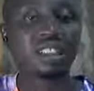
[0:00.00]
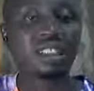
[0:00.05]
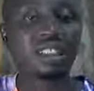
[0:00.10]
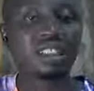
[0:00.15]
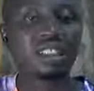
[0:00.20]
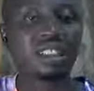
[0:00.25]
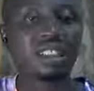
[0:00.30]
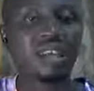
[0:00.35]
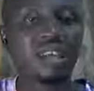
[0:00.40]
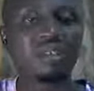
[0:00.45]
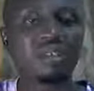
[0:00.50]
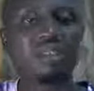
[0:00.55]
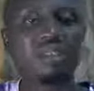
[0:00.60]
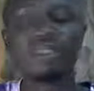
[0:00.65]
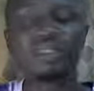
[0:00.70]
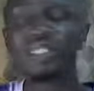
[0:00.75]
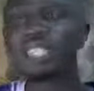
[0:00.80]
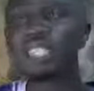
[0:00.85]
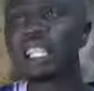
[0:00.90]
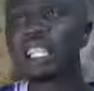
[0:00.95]
I wouldn't even
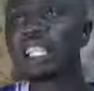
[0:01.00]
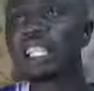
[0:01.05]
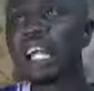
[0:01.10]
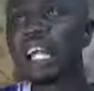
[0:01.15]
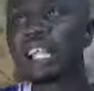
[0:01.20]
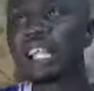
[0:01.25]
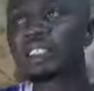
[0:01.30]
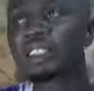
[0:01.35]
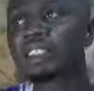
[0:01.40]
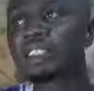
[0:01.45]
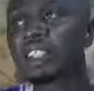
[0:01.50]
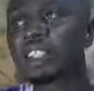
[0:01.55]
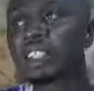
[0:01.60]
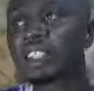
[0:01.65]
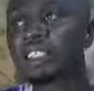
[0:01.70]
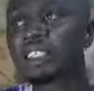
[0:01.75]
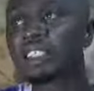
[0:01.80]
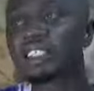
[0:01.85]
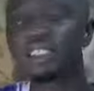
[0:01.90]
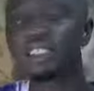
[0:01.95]
say nice,
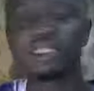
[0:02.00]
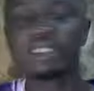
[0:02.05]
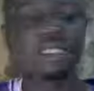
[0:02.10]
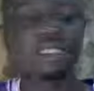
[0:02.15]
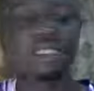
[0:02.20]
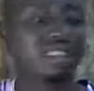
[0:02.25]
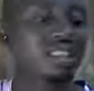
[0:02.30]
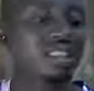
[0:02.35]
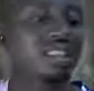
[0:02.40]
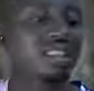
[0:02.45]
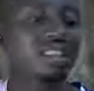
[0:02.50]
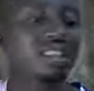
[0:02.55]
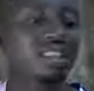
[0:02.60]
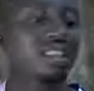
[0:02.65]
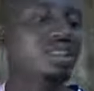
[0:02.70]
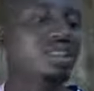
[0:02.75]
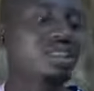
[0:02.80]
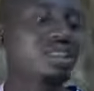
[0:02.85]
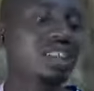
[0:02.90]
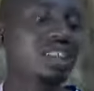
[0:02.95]
honestly, because
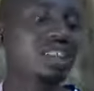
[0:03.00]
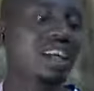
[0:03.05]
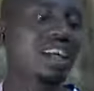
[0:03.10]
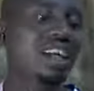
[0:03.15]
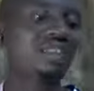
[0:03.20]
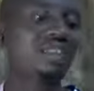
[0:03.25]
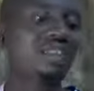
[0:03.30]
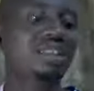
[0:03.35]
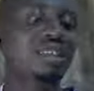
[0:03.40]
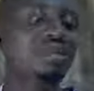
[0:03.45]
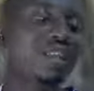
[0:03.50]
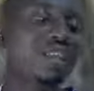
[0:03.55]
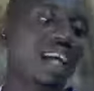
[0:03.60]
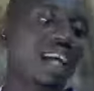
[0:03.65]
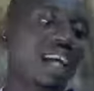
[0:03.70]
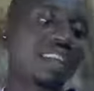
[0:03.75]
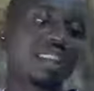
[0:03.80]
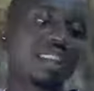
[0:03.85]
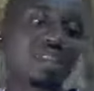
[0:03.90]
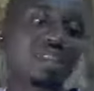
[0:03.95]
those cars,
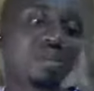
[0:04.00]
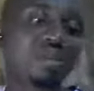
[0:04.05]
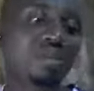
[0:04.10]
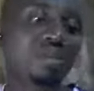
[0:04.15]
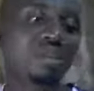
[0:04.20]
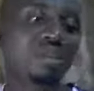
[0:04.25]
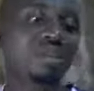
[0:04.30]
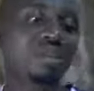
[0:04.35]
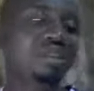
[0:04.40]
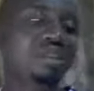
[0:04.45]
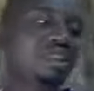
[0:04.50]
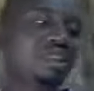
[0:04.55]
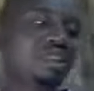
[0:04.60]
sometimes people use it